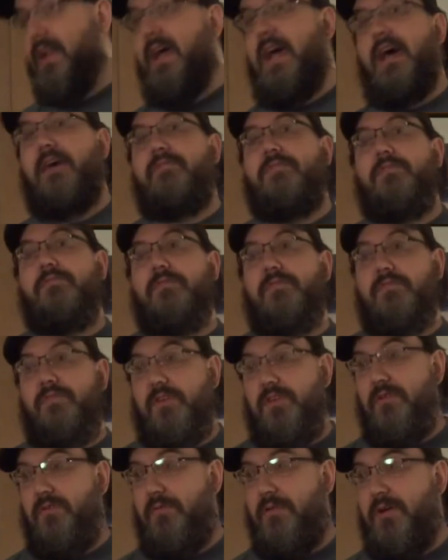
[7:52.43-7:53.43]
going to have to
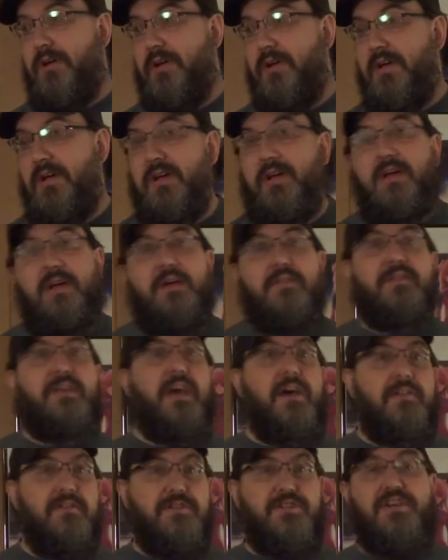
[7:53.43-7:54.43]
review
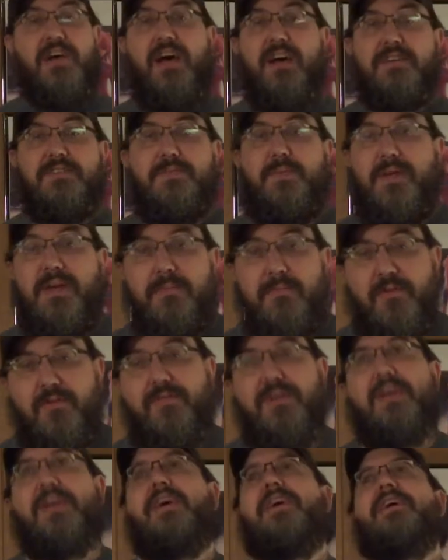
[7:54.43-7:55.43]
the other Child's Play
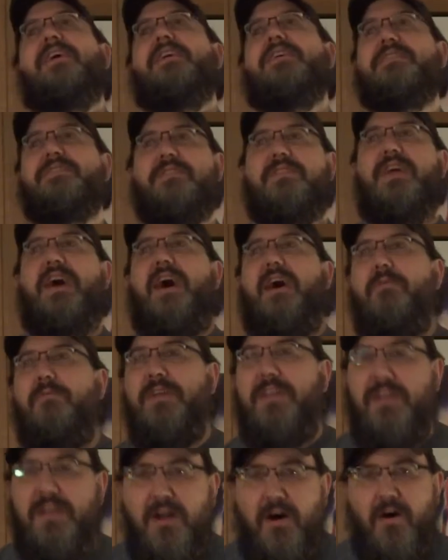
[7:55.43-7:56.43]
movie so that
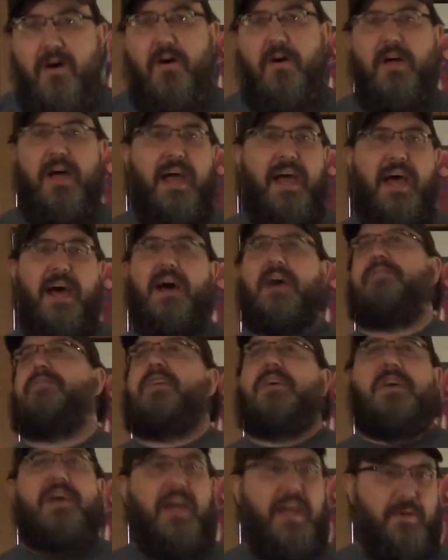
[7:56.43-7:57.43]
we can all
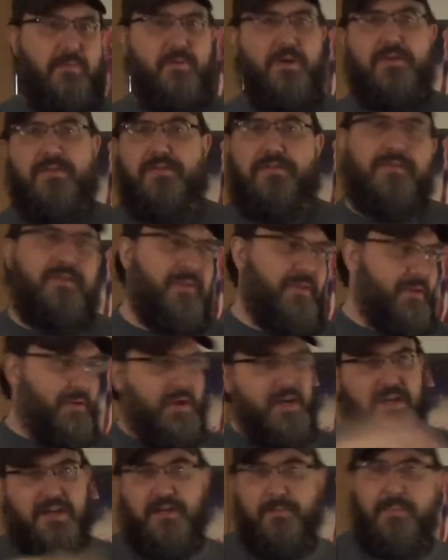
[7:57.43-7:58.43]
have a
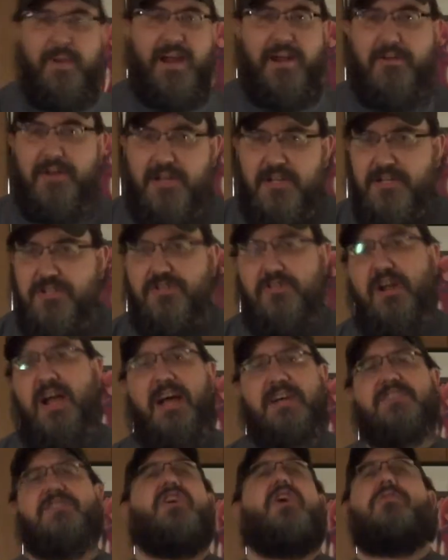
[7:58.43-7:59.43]
wonderful compare and contrast.